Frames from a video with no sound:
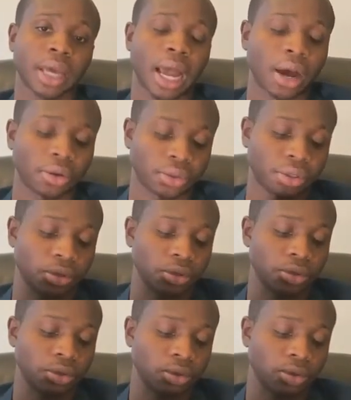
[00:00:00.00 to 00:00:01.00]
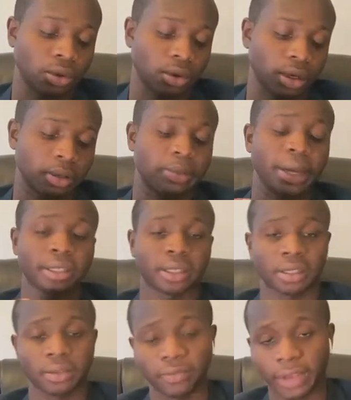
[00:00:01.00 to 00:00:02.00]
the
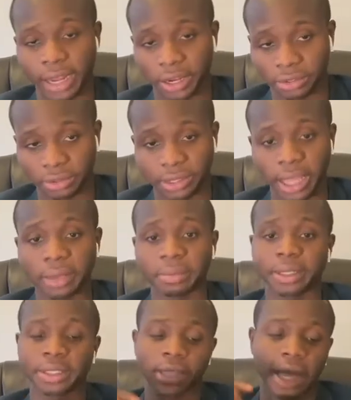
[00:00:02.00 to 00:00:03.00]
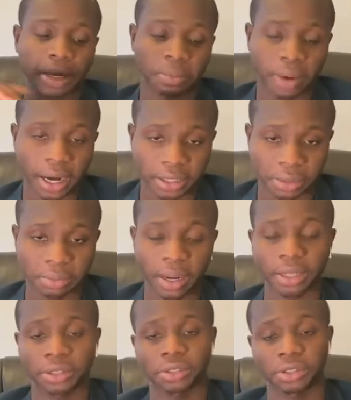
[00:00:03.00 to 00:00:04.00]
basics of financial statements, how to price your
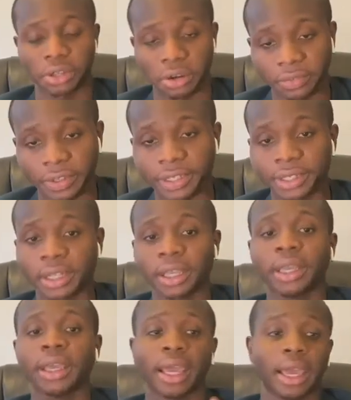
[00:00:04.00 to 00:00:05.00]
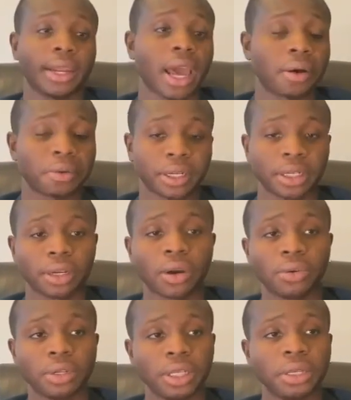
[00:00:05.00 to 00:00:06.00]
product or service. And now we're going to
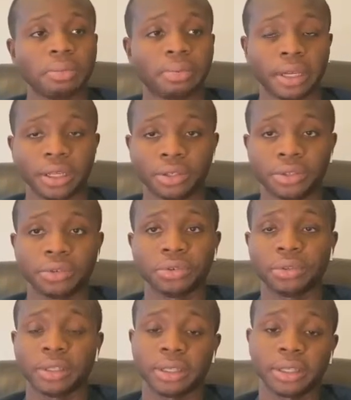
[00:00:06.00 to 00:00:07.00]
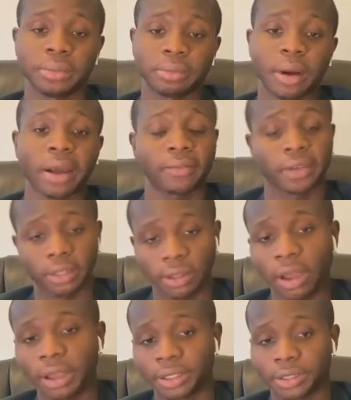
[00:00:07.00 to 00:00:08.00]
go deep into the profit and
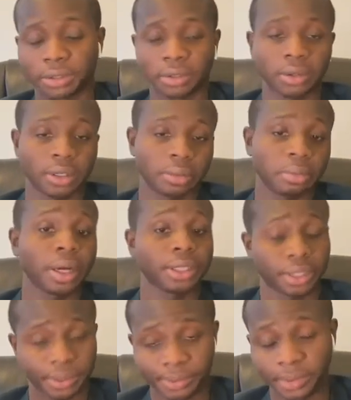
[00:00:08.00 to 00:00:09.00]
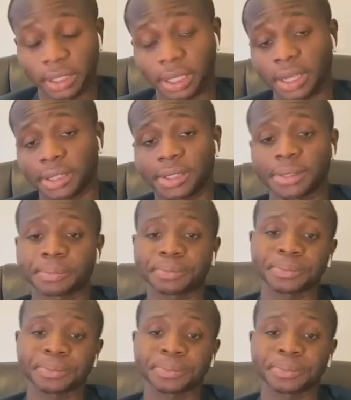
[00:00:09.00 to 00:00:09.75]
loss, or the budget, essentially.